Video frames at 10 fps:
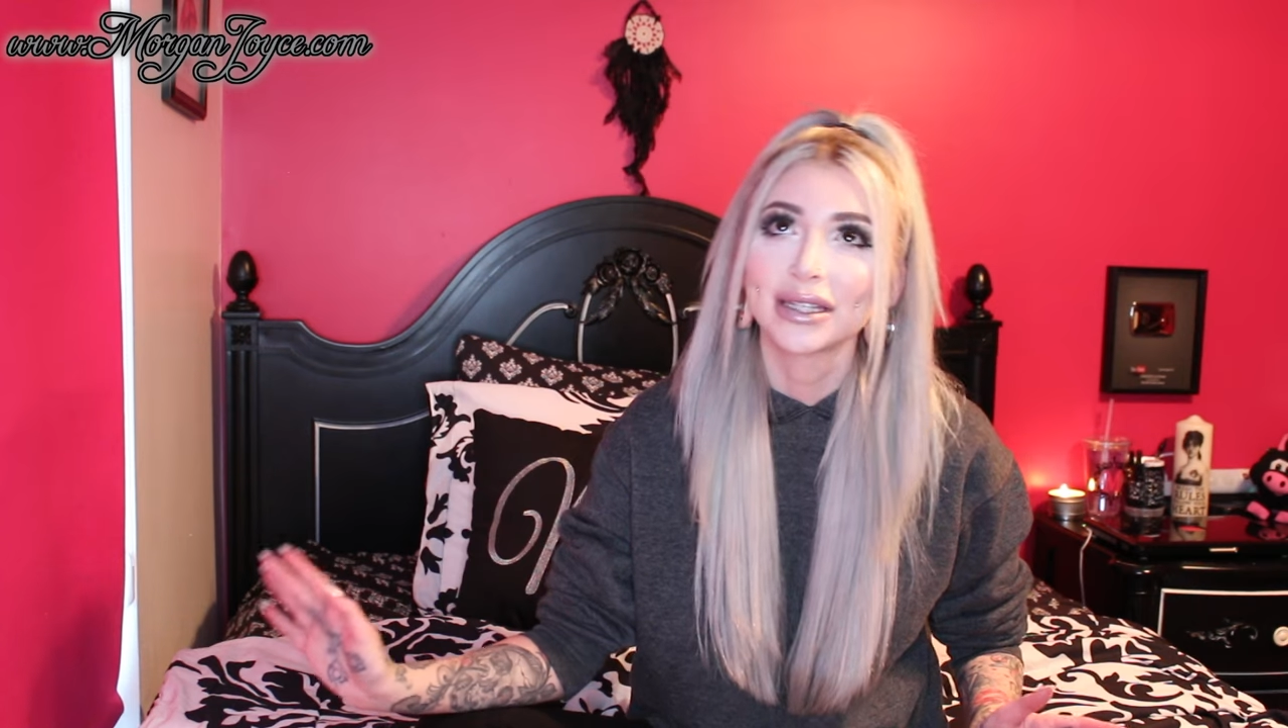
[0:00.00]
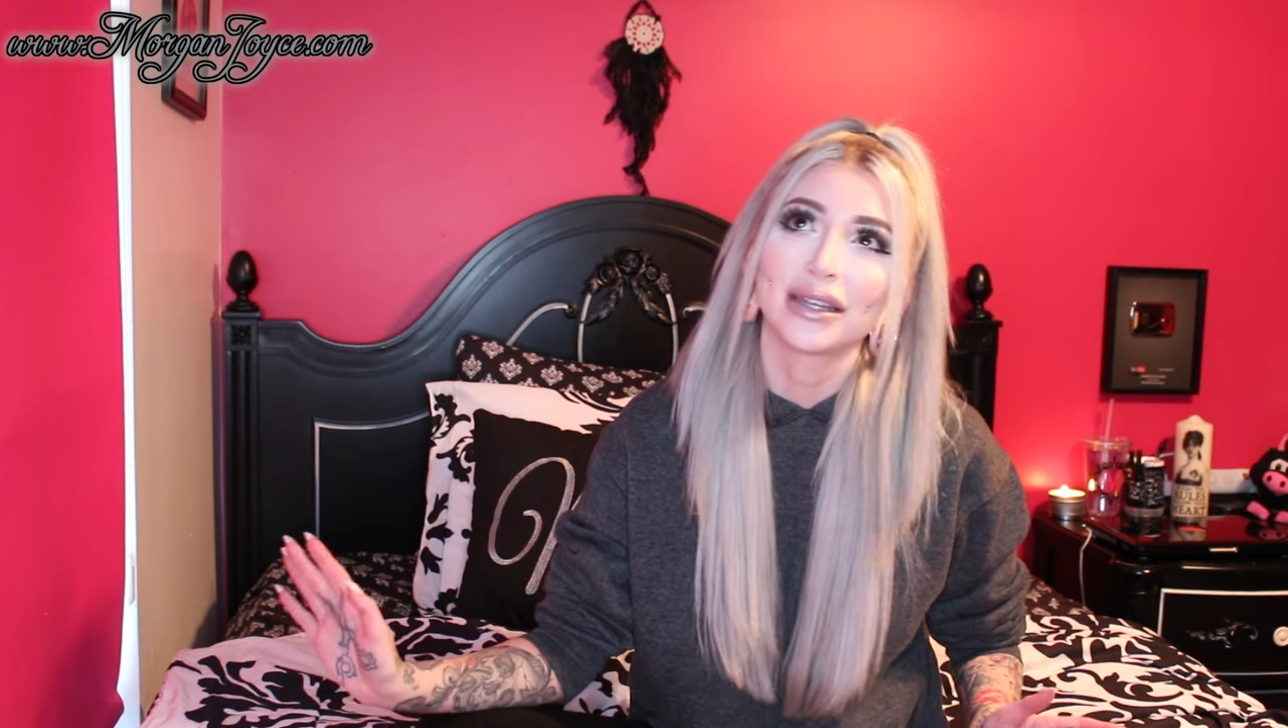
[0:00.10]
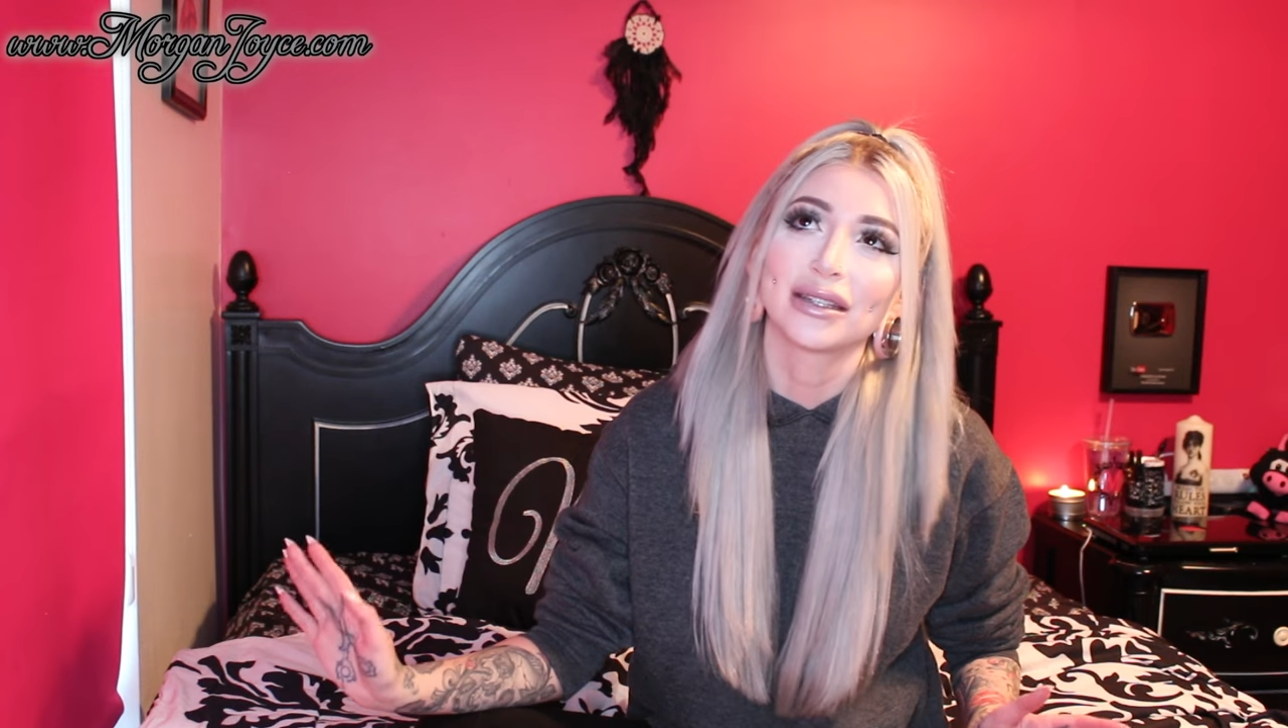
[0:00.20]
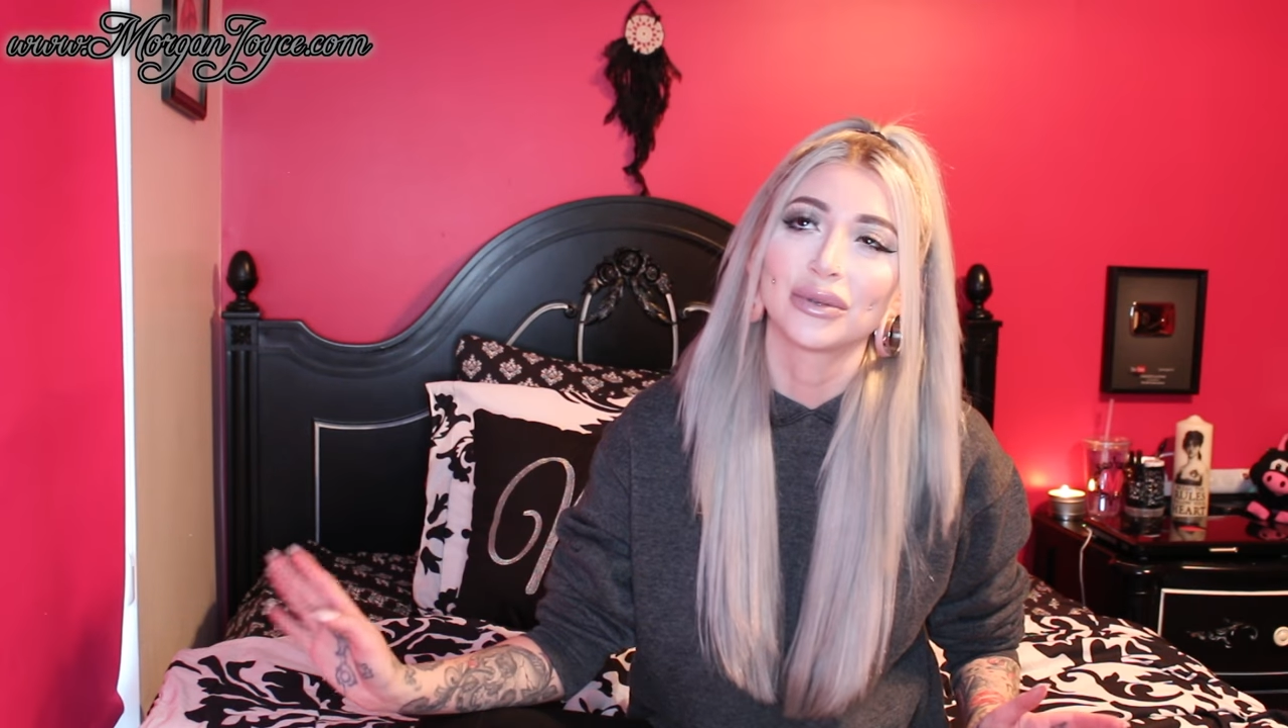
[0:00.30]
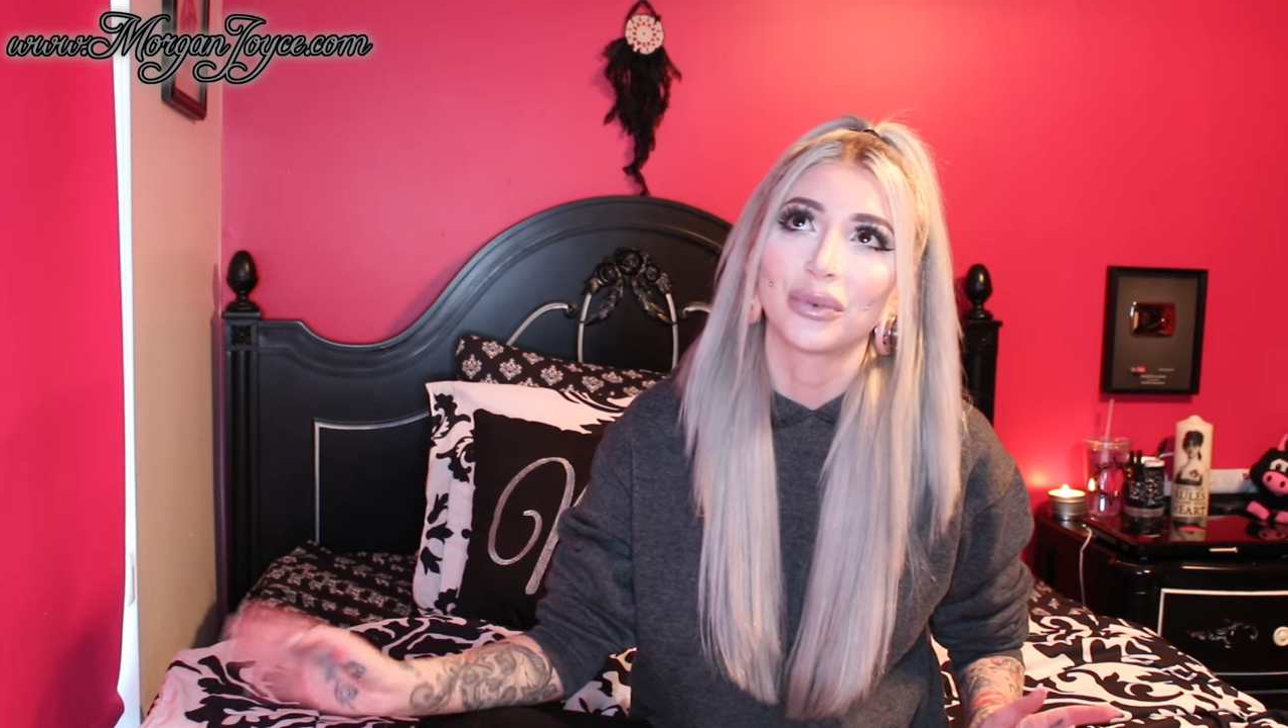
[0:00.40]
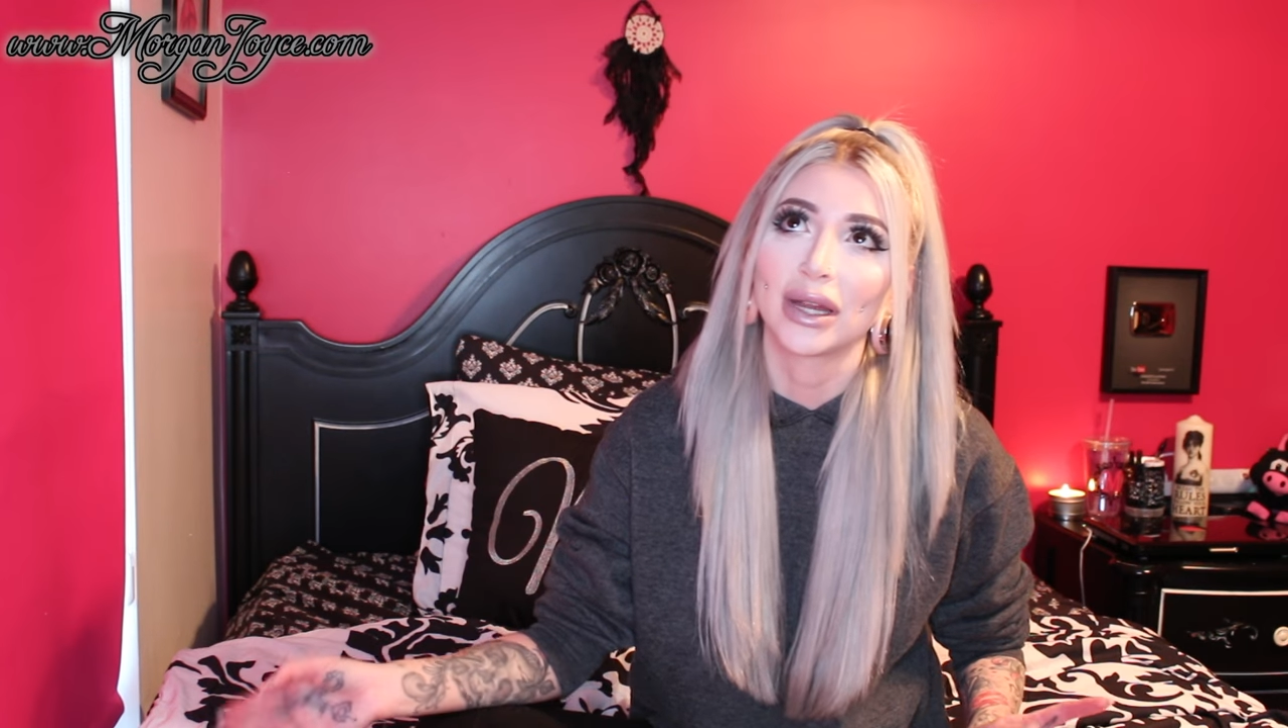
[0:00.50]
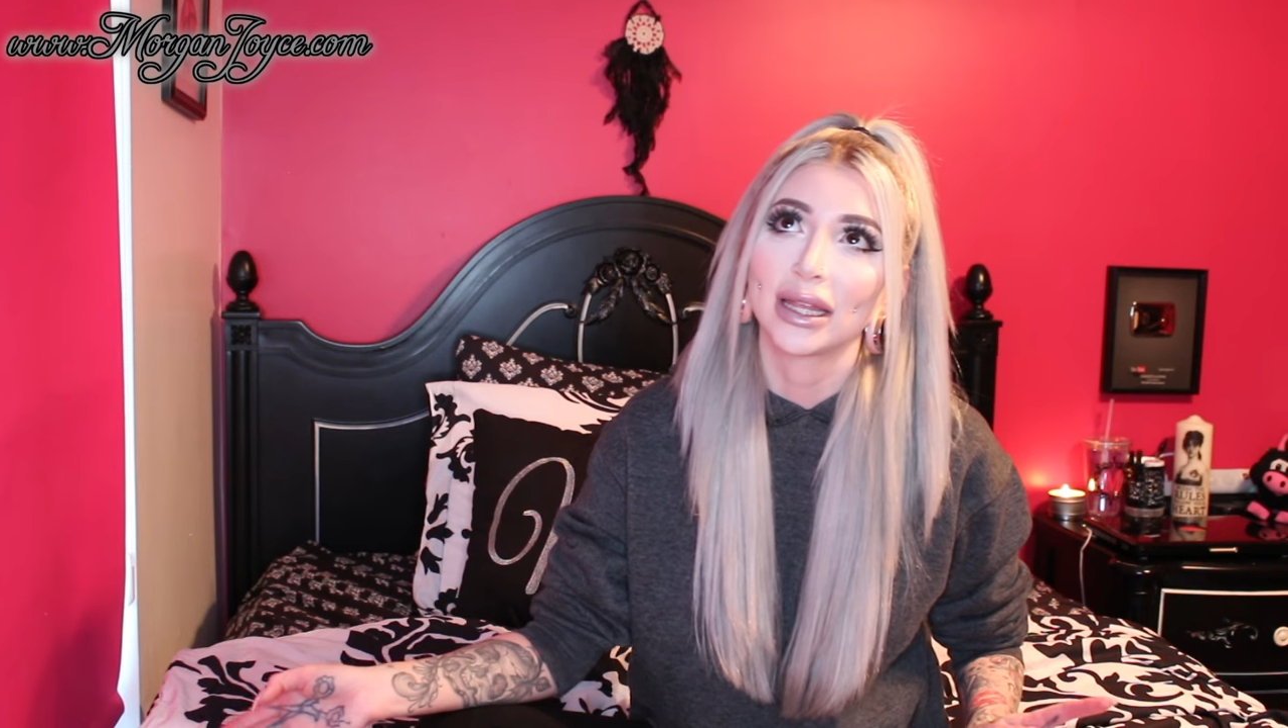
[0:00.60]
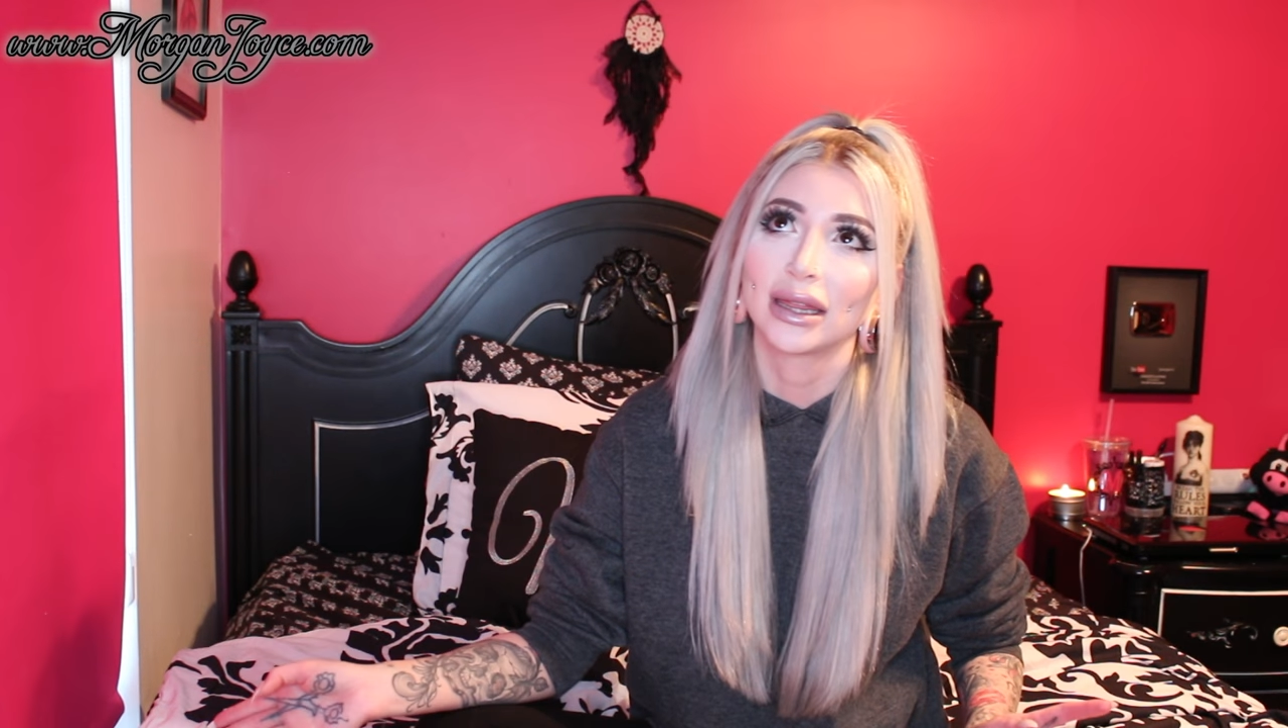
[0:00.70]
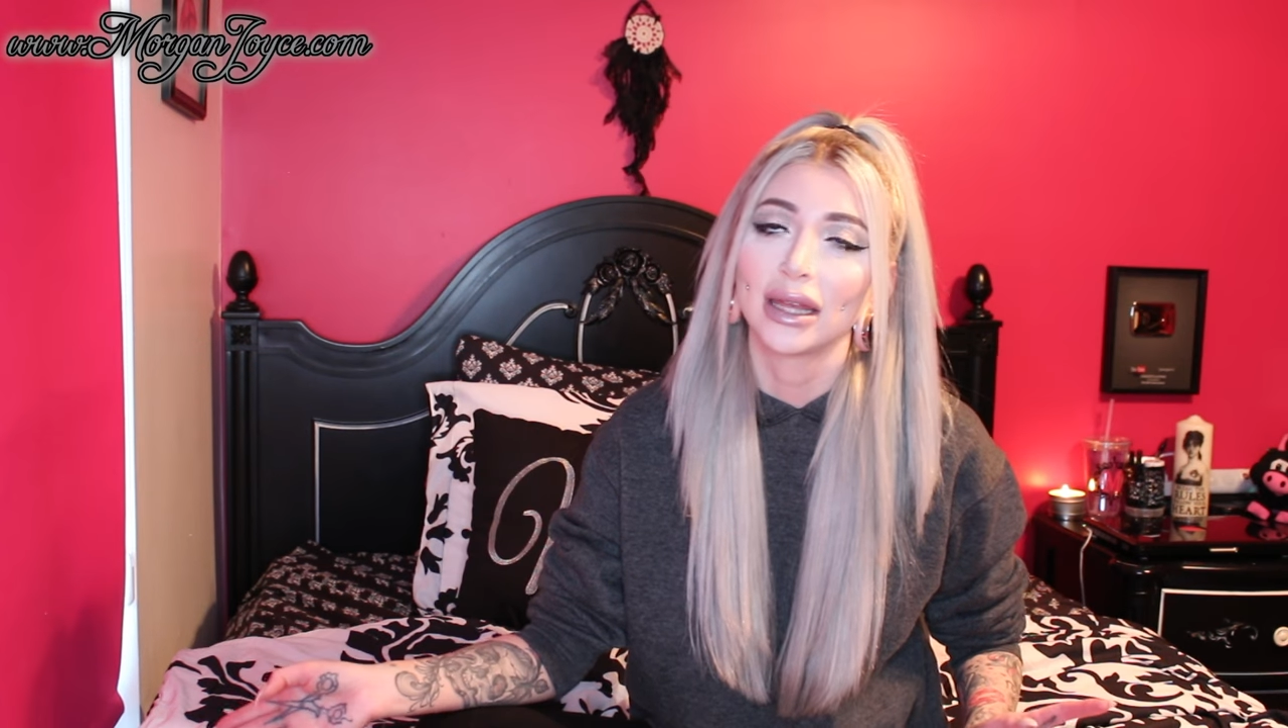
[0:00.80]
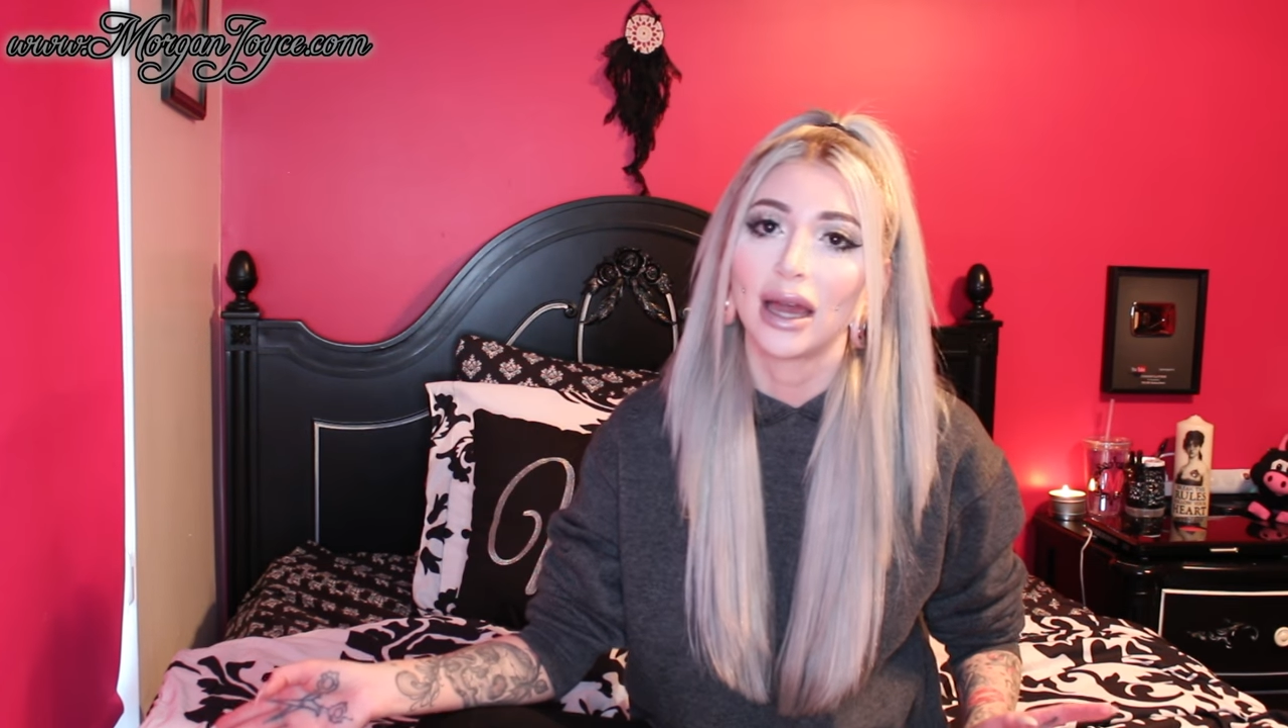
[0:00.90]
this
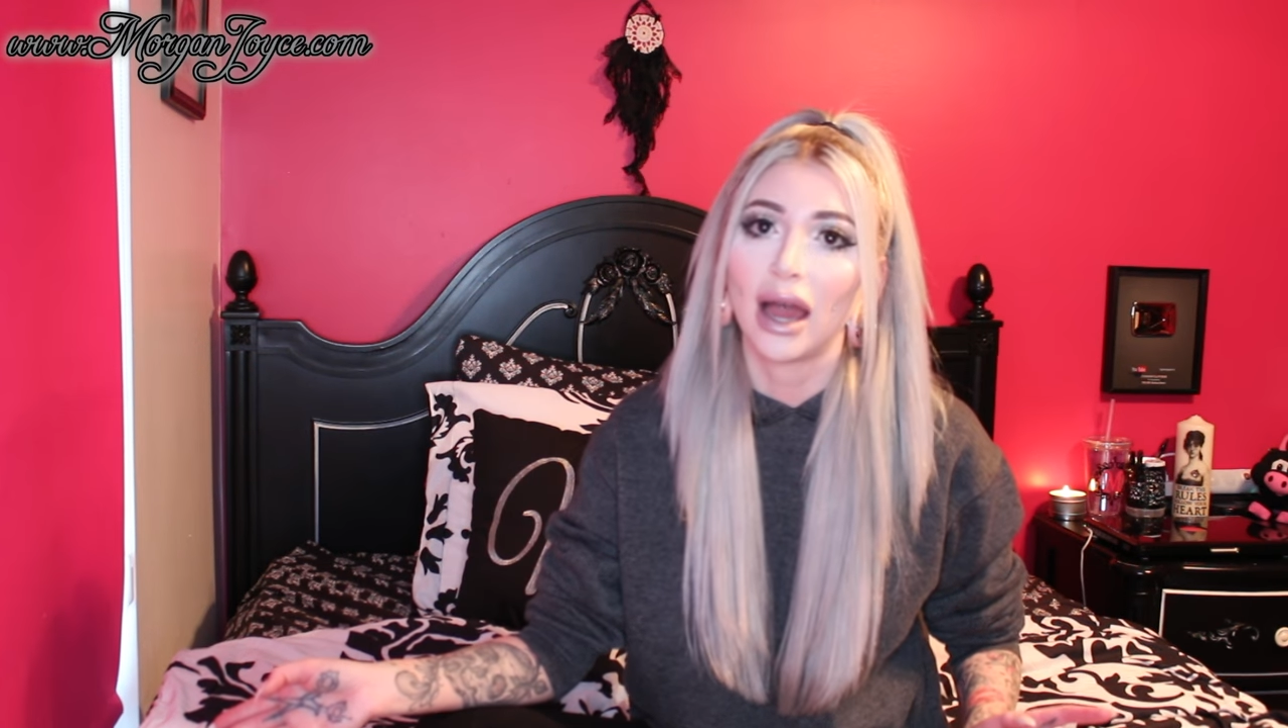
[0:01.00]
with